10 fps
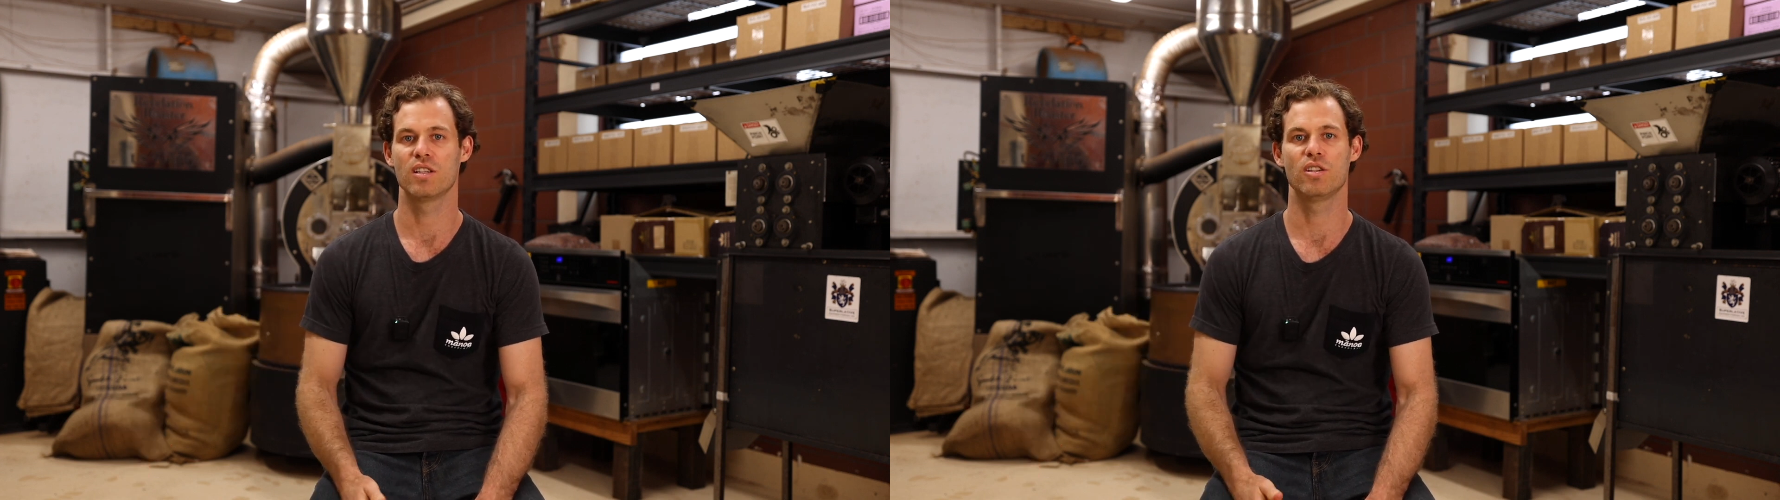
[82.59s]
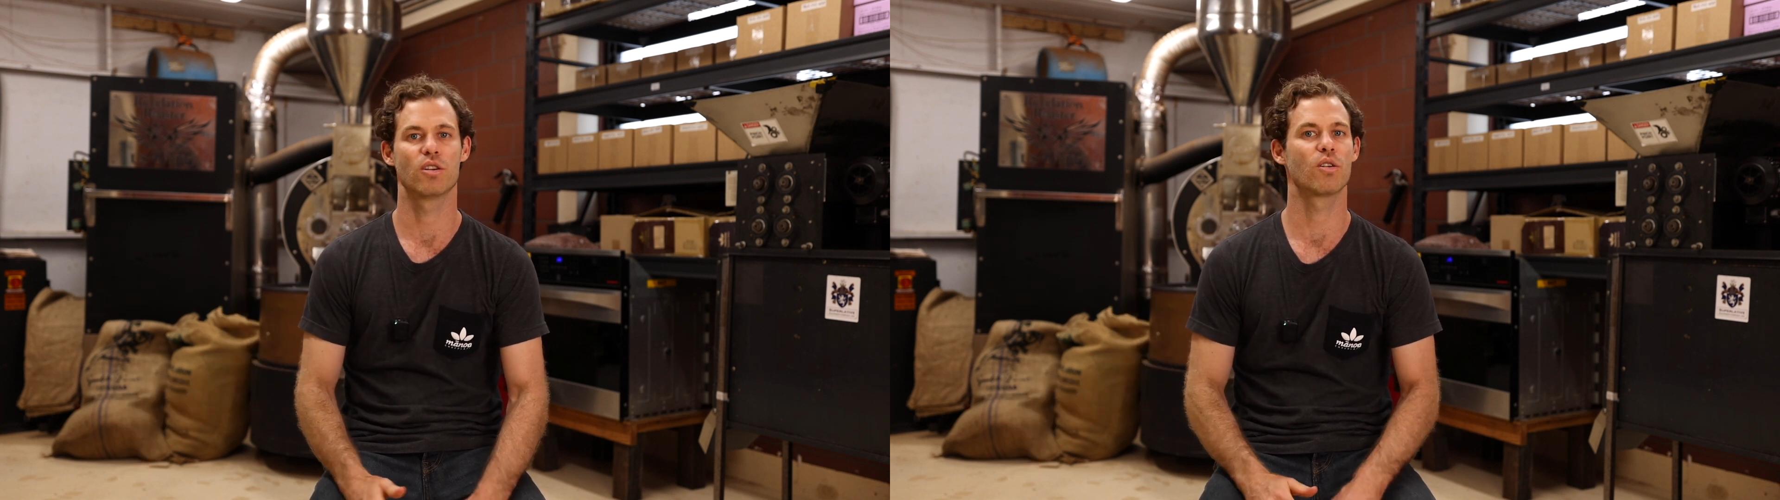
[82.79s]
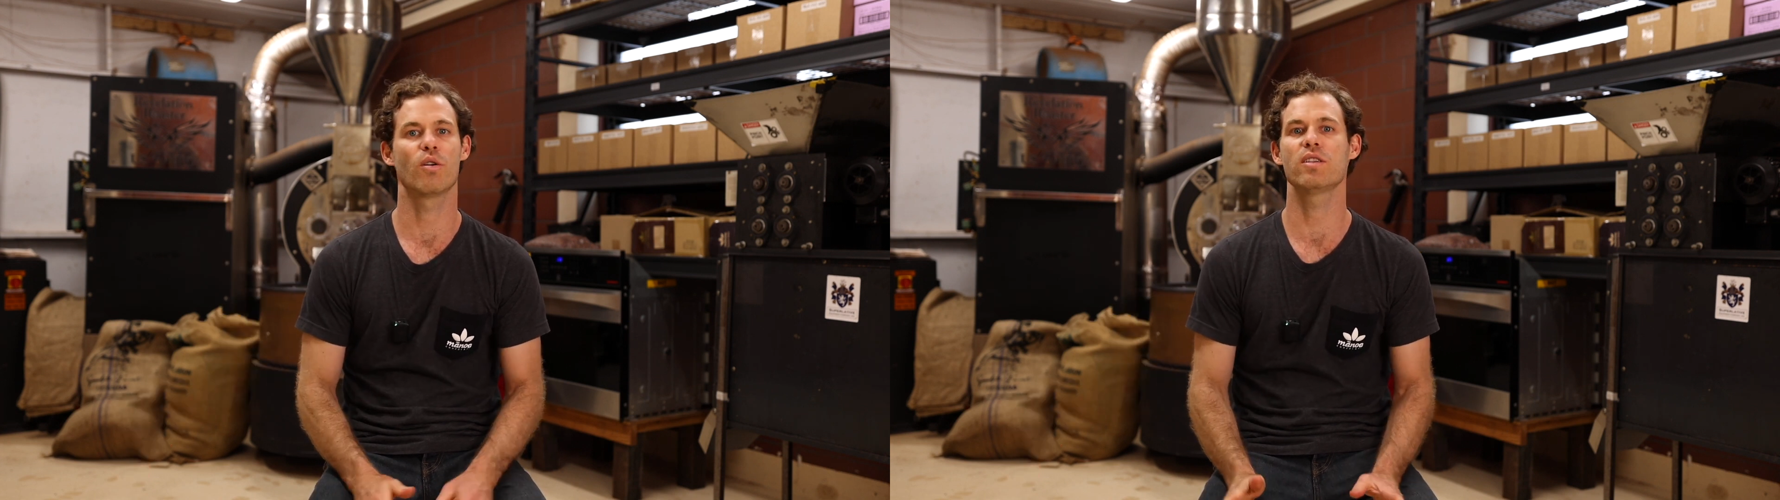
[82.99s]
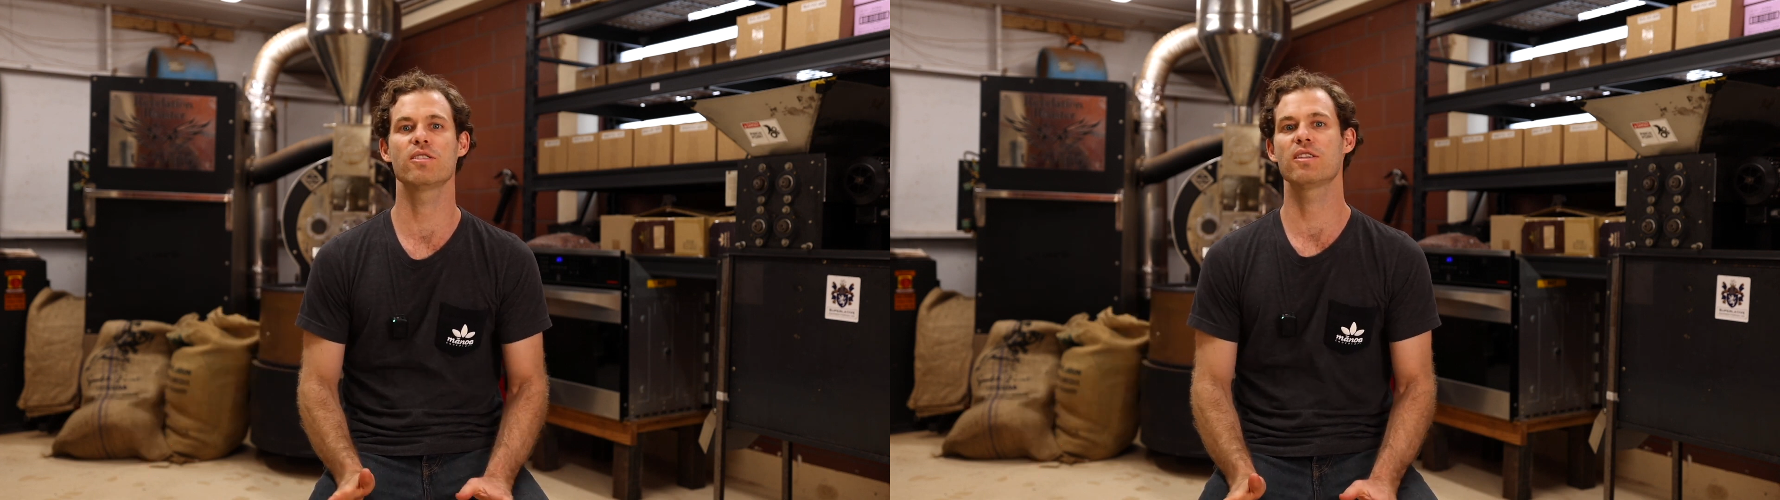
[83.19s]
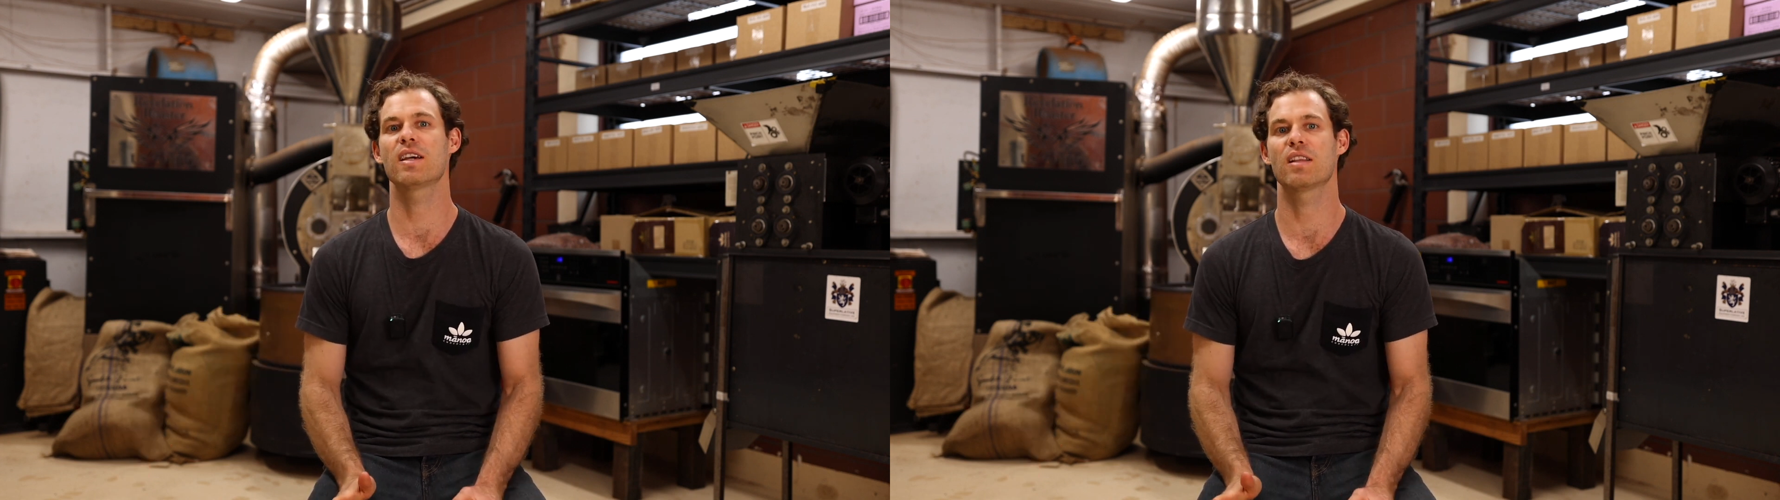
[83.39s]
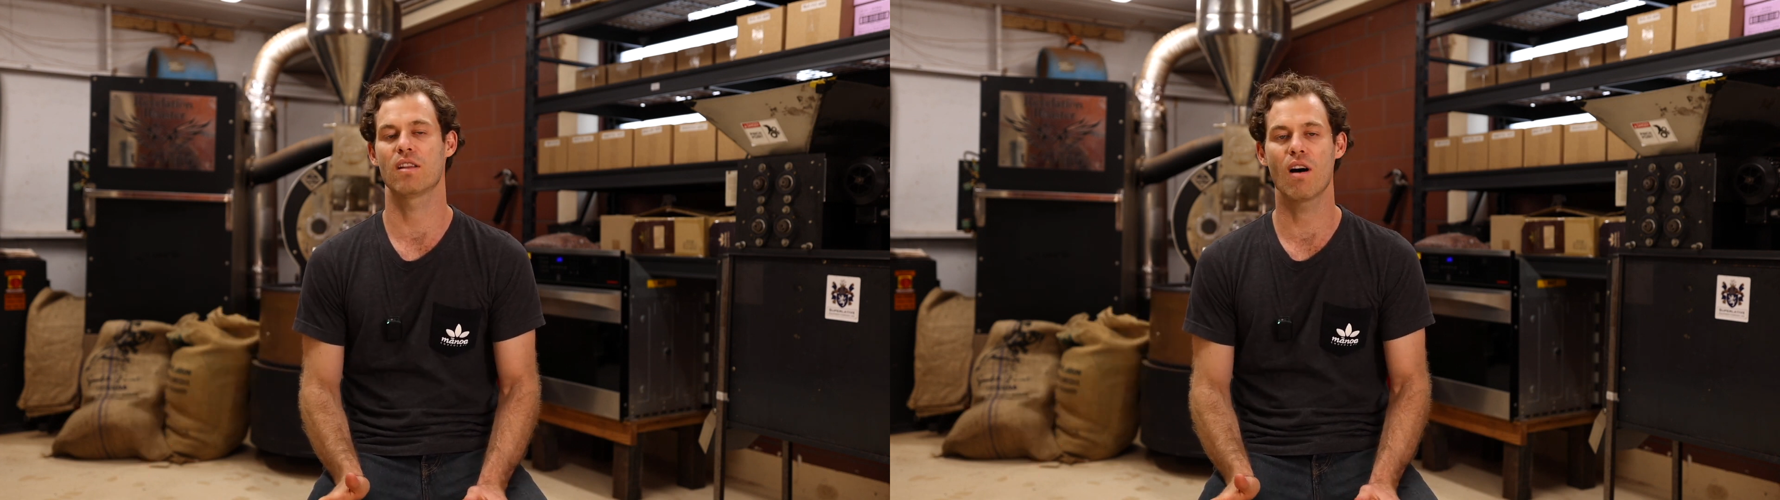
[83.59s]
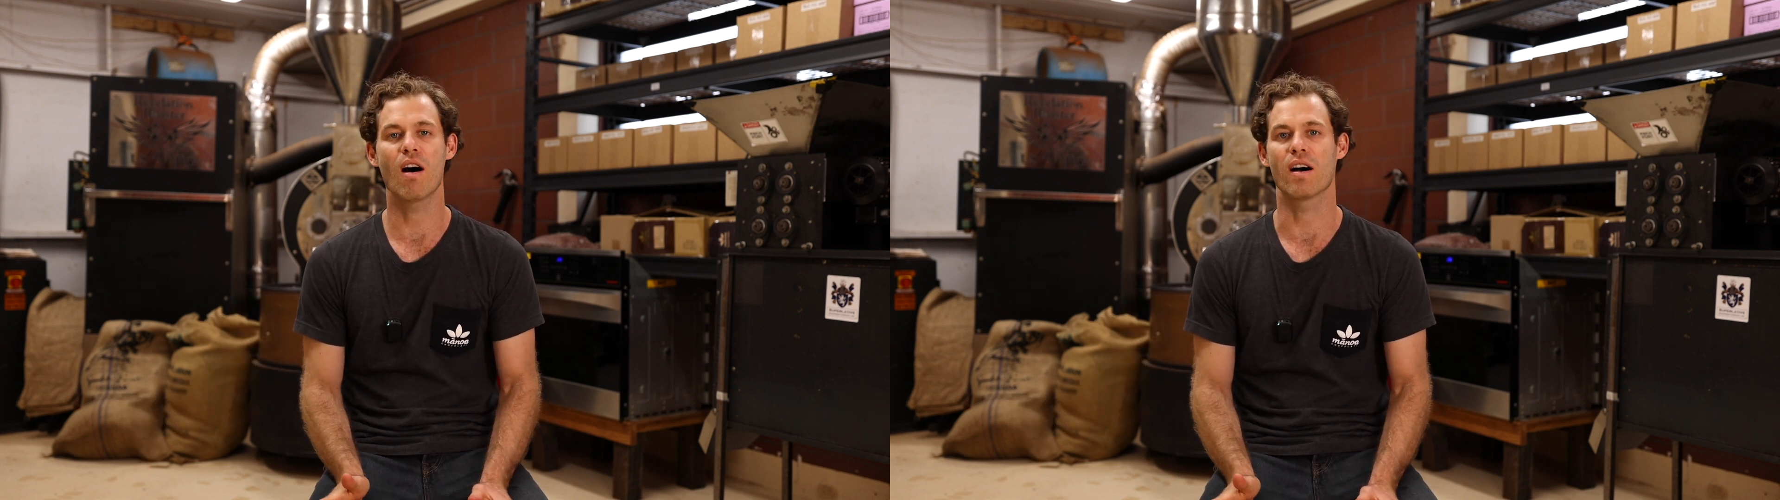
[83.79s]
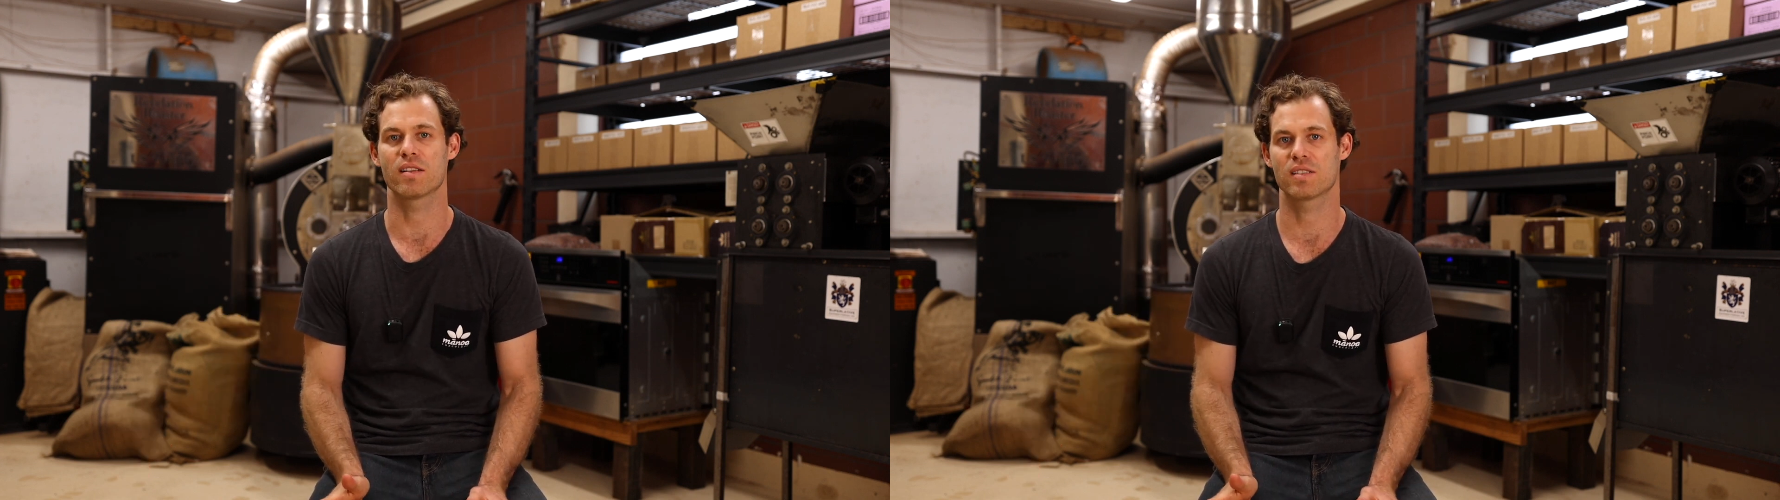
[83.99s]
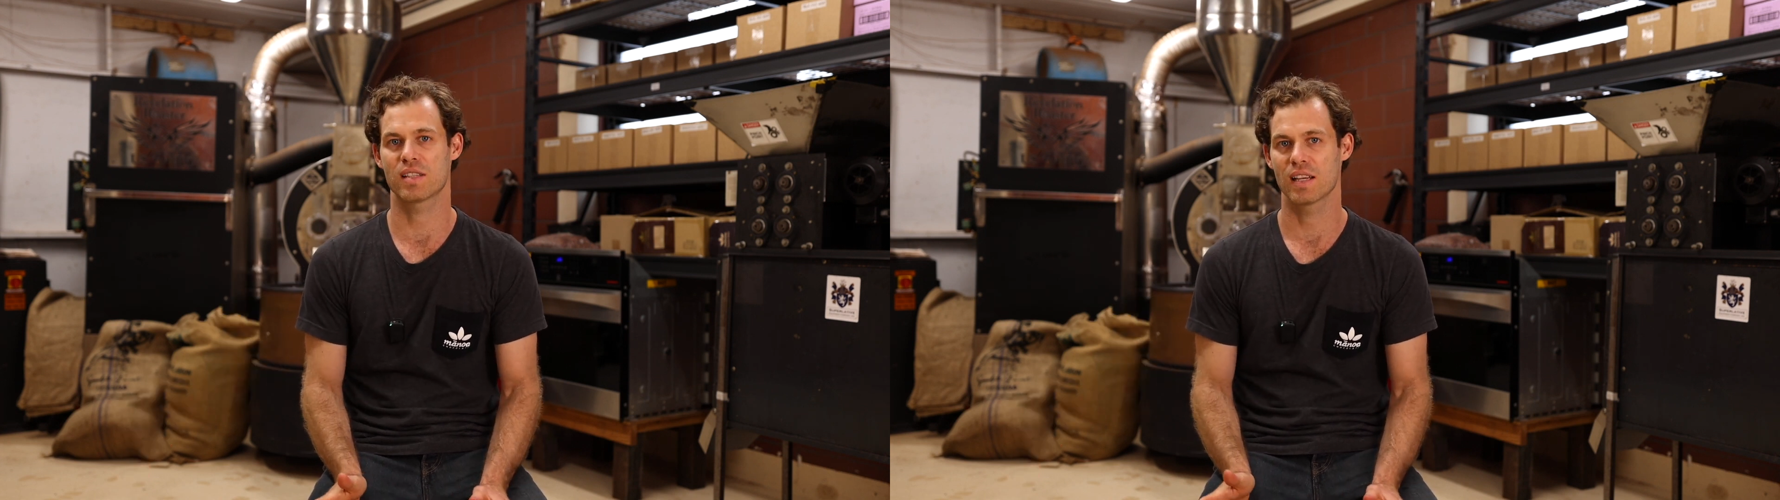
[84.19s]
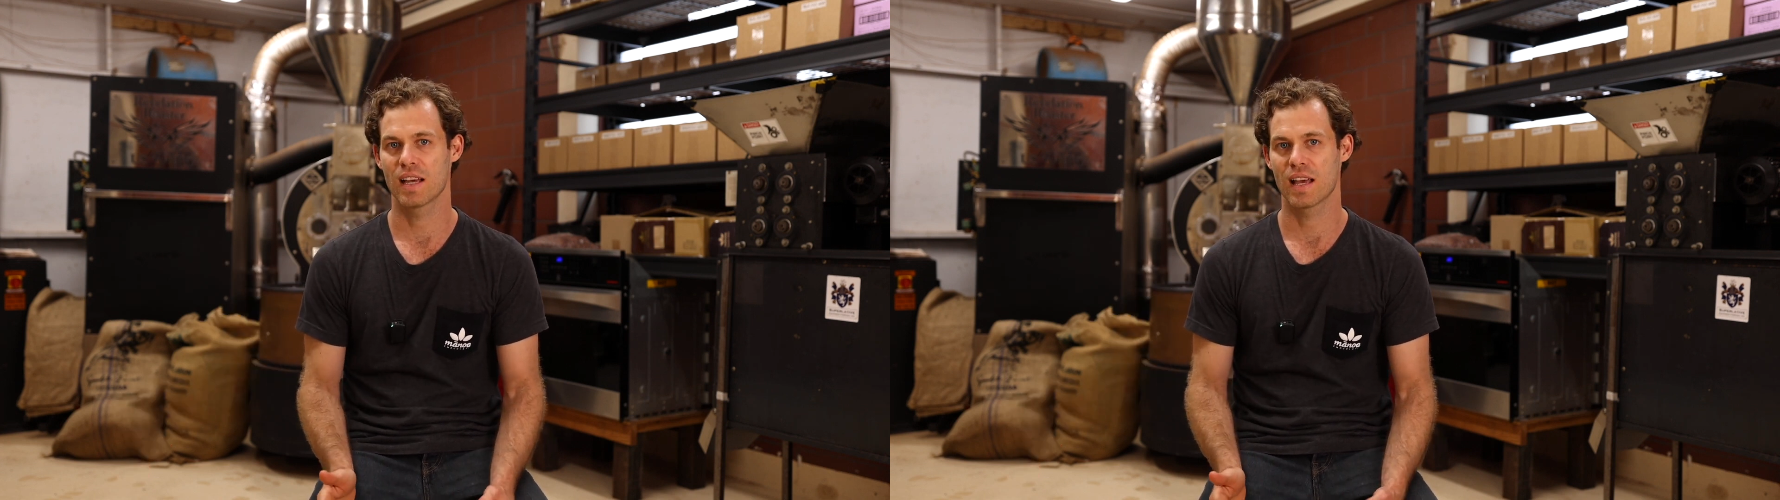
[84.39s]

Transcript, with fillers: you're going to get lost